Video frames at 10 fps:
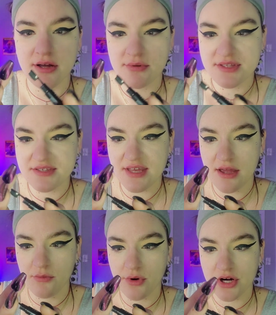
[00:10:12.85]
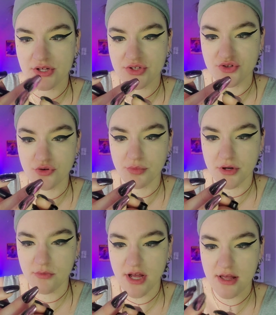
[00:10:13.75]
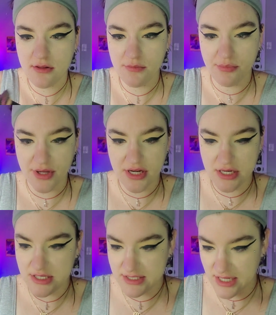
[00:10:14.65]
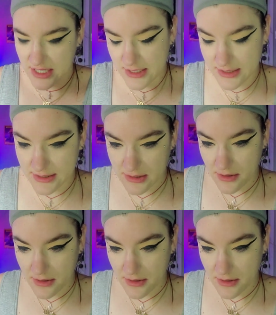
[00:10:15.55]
I wouldn't say it works super well, but it is nice.